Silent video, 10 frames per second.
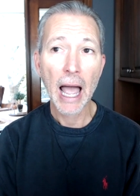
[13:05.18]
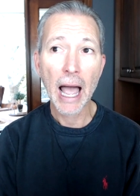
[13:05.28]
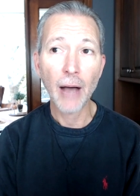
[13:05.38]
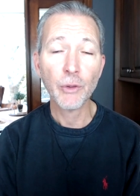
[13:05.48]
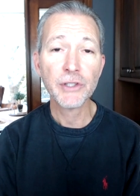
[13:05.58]

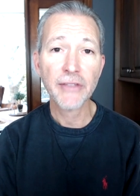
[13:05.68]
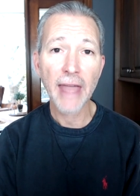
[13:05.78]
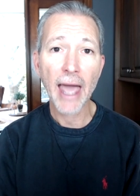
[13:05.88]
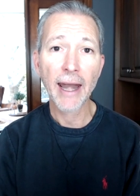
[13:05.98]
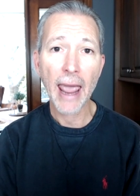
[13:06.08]
How does
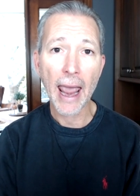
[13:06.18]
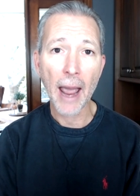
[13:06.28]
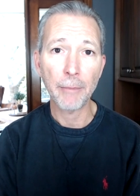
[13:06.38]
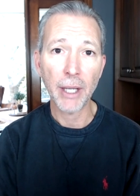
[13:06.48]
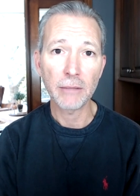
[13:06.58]
that
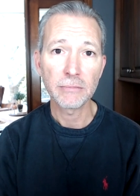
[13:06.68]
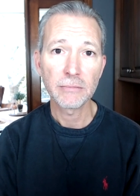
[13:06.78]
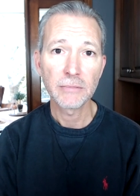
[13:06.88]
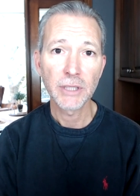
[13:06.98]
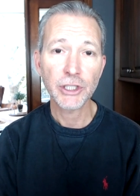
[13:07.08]
happen?
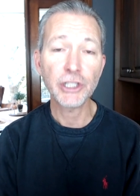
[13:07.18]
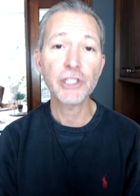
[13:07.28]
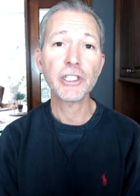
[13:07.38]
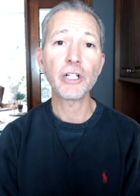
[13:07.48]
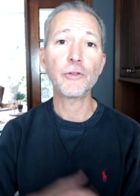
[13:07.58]
She
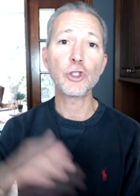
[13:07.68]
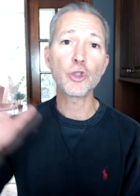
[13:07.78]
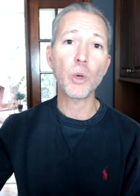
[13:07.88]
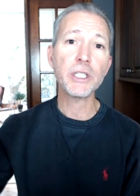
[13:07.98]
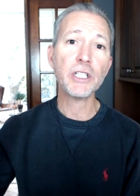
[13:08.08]
just interviewed
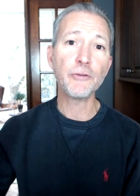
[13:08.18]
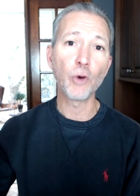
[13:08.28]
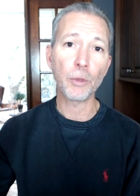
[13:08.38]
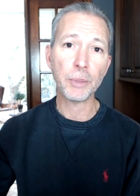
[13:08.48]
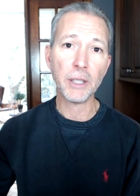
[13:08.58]

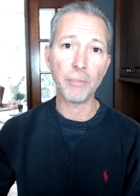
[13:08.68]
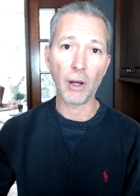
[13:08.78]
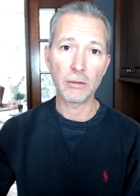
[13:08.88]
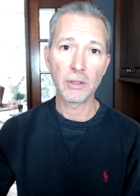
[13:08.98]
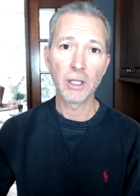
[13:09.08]
twenty-four
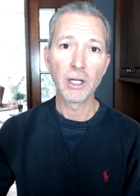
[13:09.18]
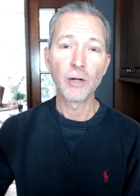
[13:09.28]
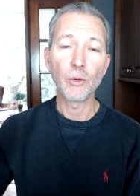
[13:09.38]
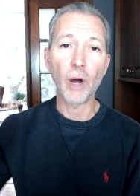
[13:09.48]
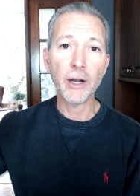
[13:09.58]
people,
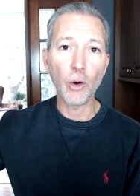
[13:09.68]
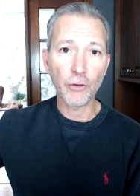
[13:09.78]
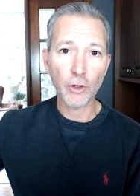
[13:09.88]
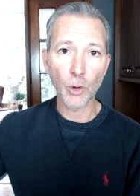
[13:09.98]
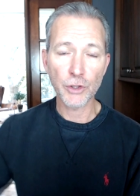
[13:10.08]
right,
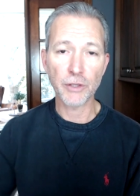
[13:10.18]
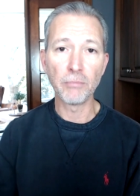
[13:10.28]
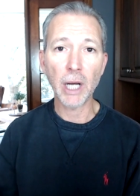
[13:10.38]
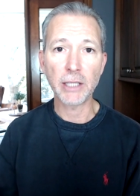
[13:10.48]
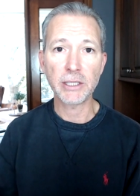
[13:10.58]
over the course of
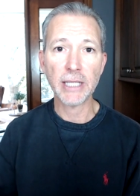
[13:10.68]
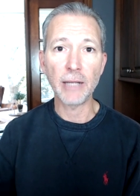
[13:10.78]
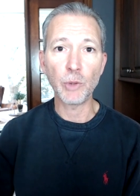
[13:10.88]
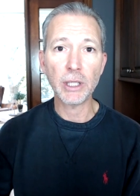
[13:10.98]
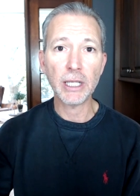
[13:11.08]
months.
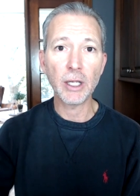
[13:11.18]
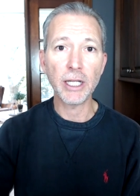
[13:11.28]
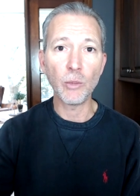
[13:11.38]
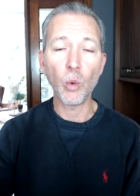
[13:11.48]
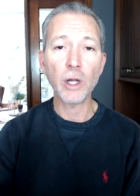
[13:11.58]
And with,
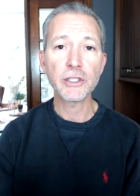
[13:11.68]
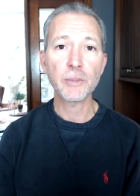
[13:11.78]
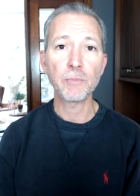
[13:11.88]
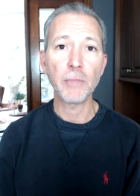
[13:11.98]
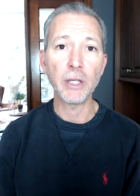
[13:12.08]
in, one,
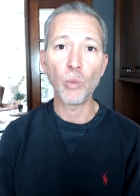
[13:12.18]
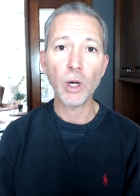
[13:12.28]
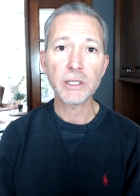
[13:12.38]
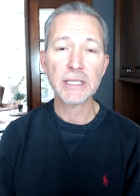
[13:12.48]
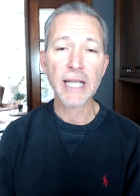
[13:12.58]
in
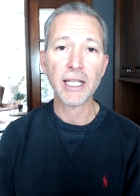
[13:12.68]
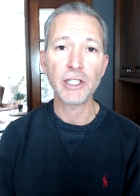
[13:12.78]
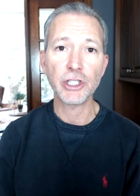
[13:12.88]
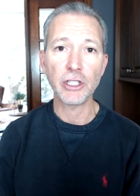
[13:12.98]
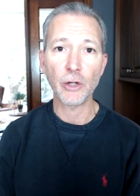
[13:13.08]
one
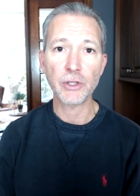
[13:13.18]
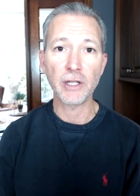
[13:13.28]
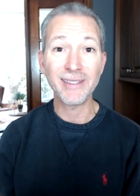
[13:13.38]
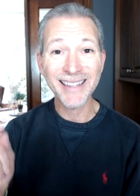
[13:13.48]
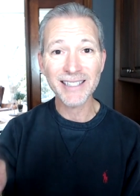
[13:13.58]
second, she knows
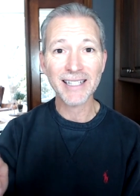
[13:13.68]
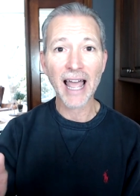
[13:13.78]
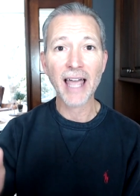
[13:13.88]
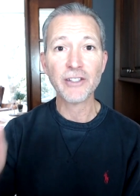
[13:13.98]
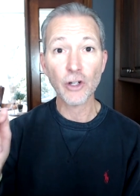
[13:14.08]
that this
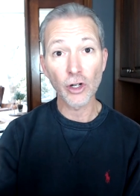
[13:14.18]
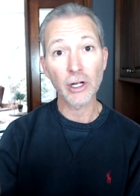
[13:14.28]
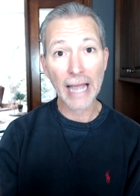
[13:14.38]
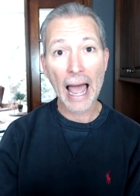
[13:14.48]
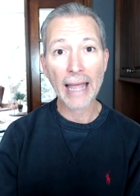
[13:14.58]
guy's her
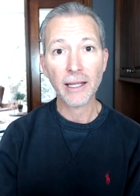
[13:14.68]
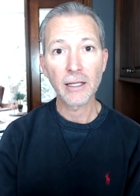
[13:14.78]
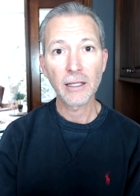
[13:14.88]
guy.